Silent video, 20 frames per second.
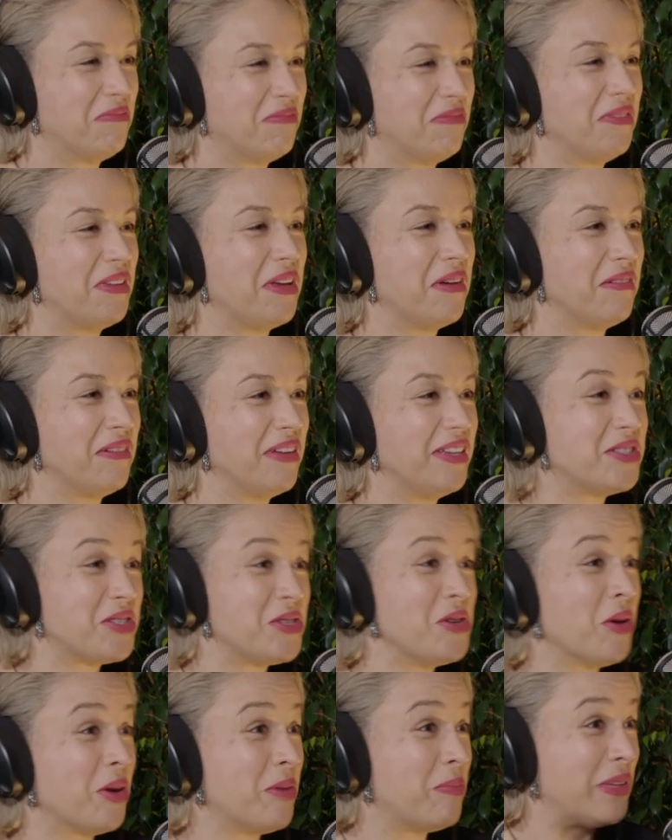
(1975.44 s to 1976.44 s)
Yeah. It's
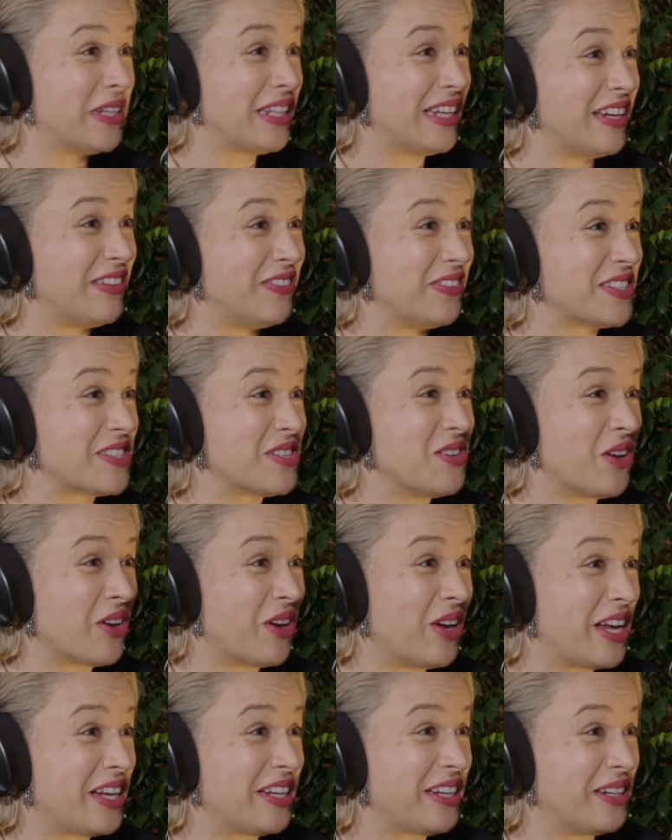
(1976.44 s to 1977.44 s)
not a belief. It's not
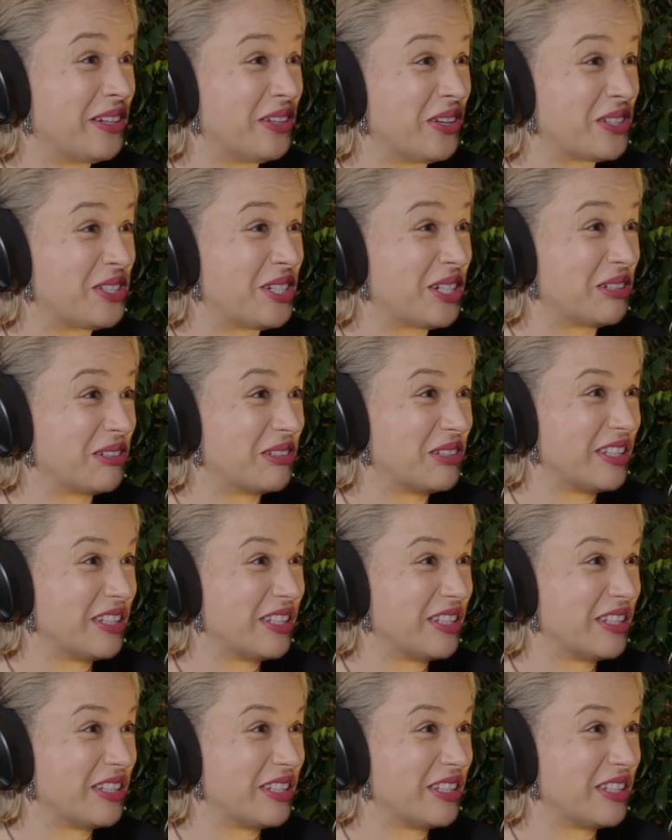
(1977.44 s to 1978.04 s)
ideological.